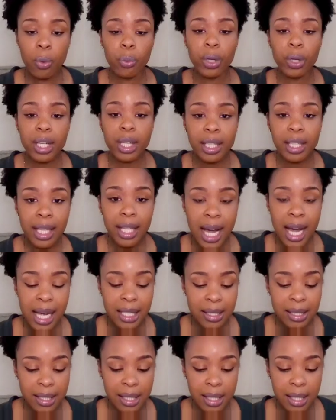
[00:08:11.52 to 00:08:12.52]

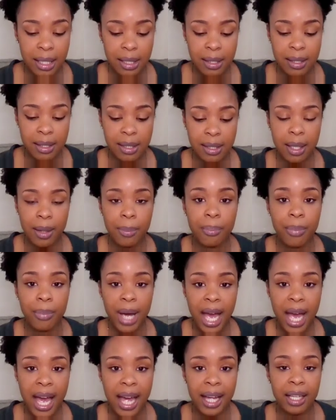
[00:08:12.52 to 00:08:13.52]
realigns us
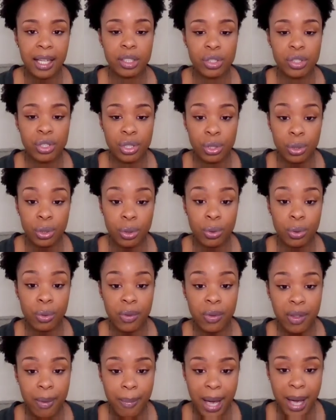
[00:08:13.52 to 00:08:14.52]
back
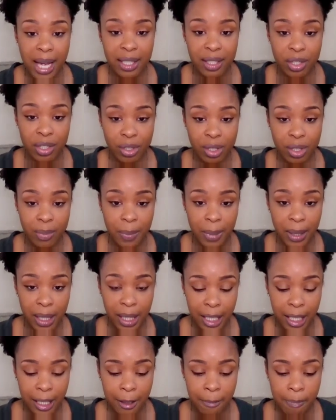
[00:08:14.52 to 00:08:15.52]
to the master's
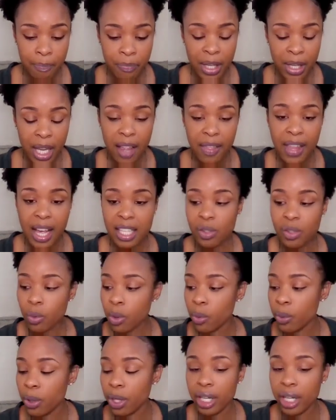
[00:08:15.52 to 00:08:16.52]
plan. And that's
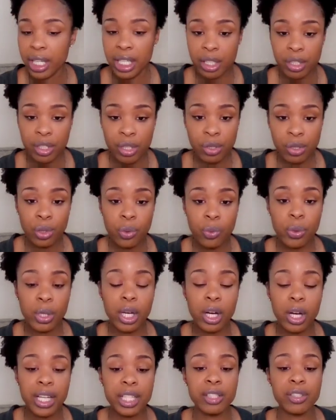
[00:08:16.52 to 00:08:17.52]
what we are here to do.
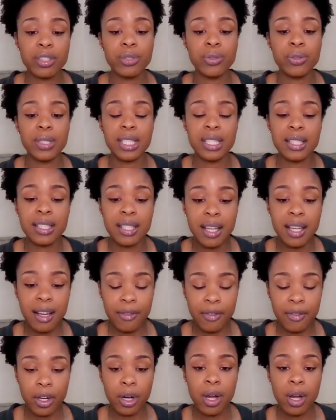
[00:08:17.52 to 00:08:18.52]
We are here to
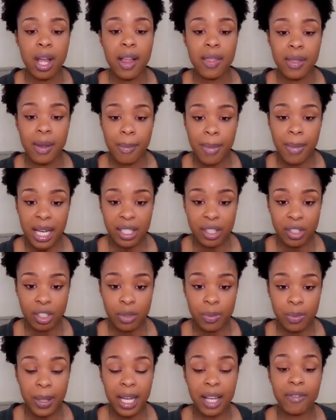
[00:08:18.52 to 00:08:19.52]
discover the
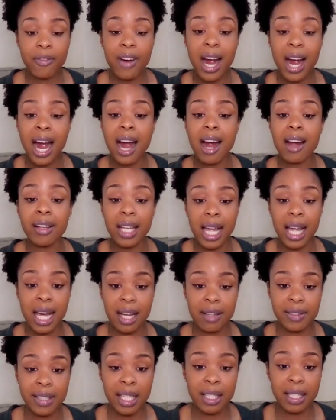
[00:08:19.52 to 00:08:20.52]
master's plan for our
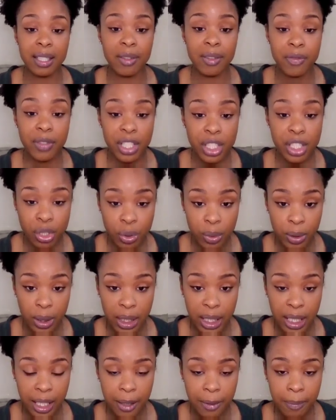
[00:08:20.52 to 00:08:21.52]
lives
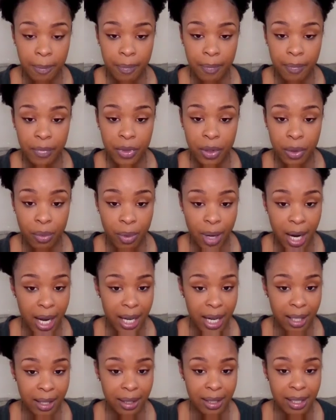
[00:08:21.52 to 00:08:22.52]
individually,
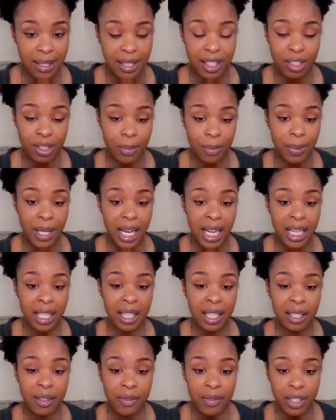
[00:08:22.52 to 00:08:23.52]
right? Because there's a plan
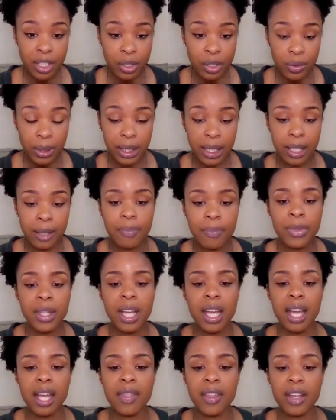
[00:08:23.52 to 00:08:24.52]
individually
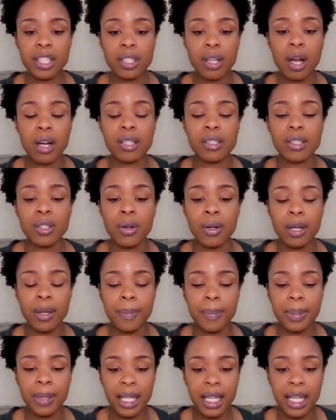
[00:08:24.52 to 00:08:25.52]
and there's also
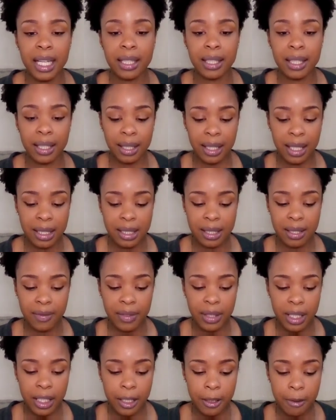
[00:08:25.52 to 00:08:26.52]
a plan
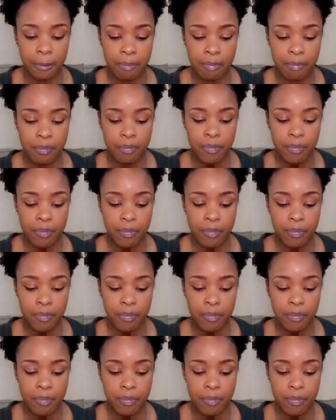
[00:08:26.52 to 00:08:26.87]
collectively.